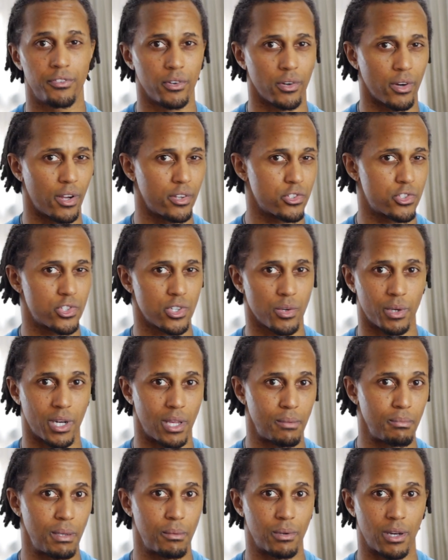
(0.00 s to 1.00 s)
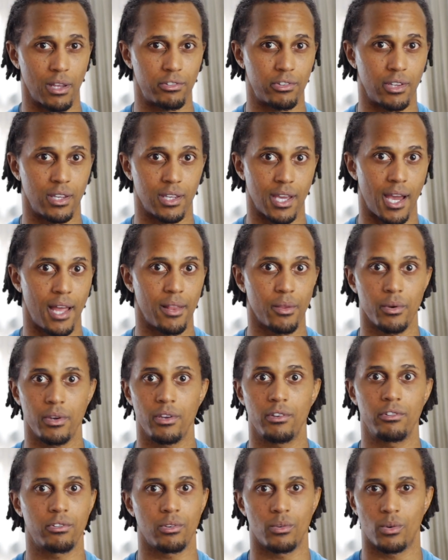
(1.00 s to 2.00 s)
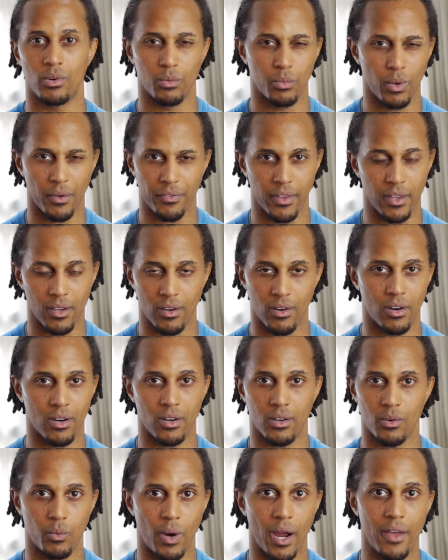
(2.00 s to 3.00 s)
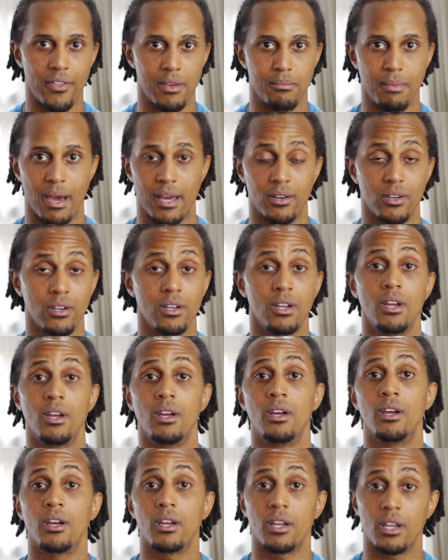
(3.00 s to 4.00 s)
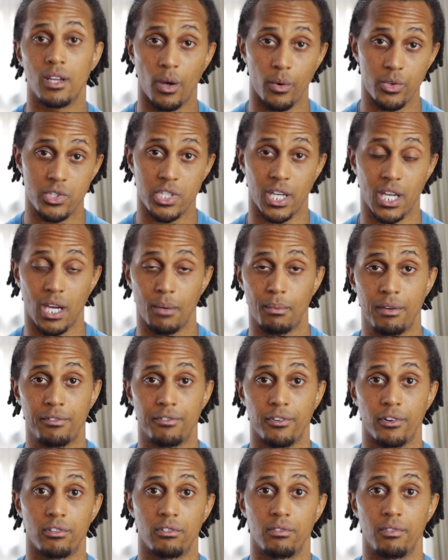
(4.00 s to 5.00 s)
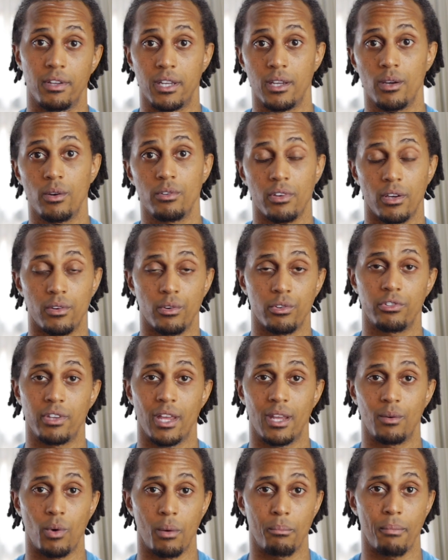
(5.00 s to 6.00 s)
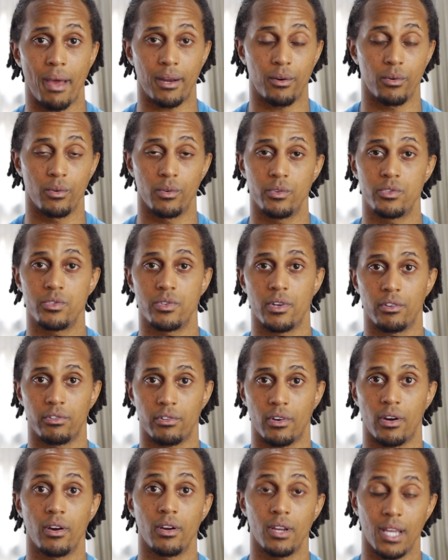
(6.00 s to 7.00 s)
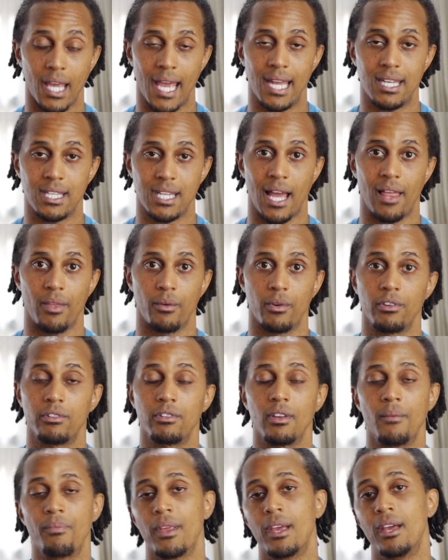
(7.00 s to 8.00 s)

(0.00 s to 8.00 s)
you're unsure what I mean when I say calories or what they are or why they matter, go check out my first video to understand what macronutrients are and calories.